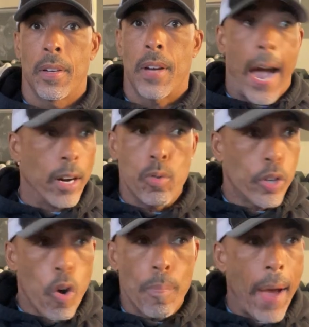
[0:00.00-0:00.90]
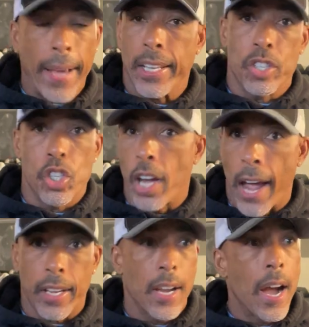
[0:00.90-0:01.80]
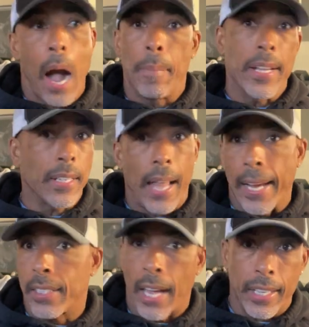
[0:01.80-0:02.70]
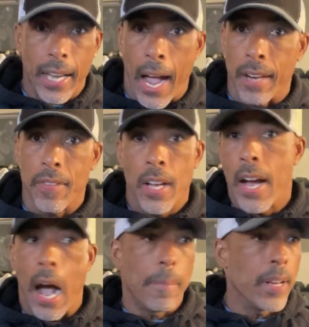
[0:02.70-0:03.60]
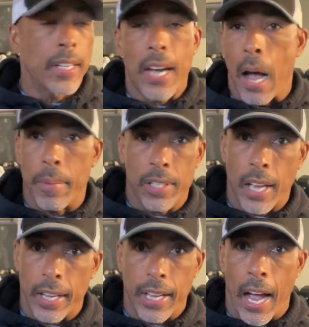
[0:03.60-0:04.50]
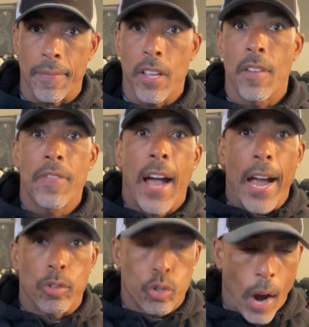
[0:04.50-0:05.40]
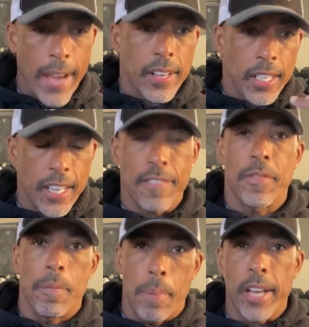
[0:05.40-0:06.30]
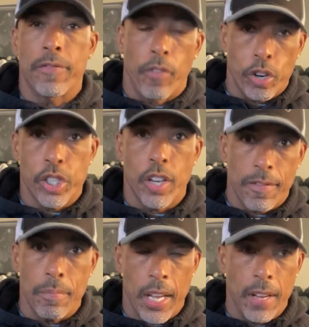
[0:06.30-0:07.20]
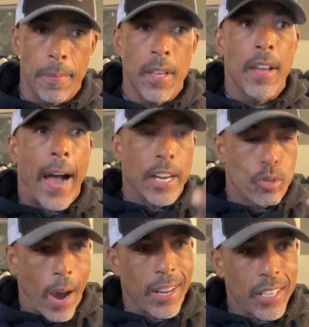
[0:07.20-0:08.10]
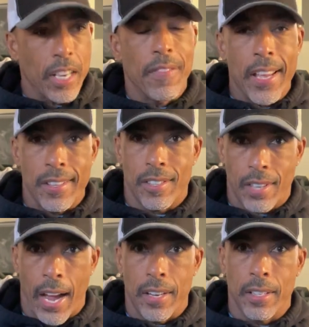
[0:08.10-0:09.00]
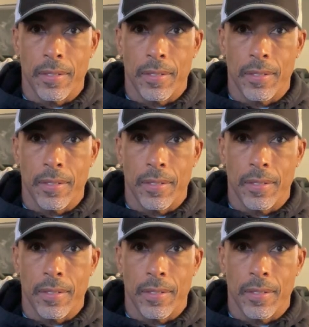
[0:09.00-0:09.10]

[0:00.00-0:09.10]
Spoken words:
I don't go back and check how many likes I got, how many comments I got. I try to give the best version of me. I try to give insight.